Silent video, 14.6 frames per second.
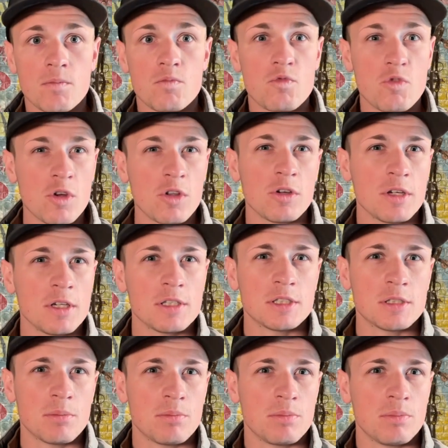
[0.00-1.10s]
Really,
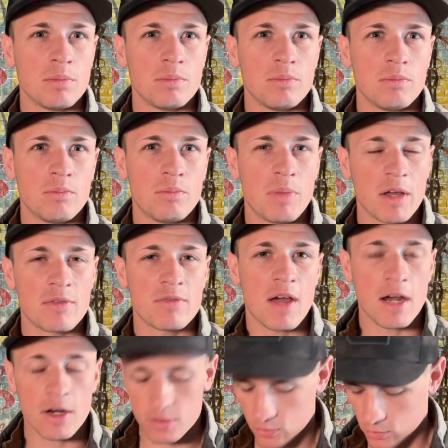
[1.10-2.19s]
it's a big
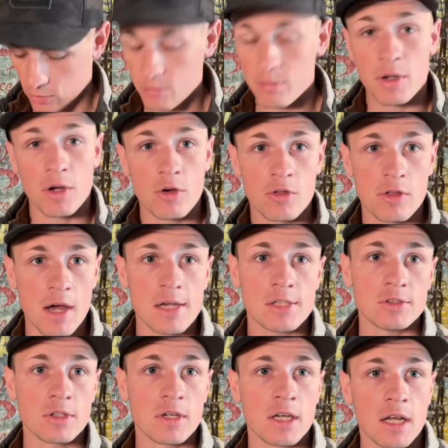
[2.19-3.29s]
factor the bigger
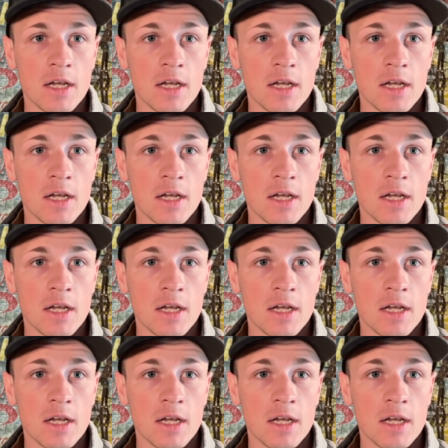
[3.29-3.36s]
thighs you get.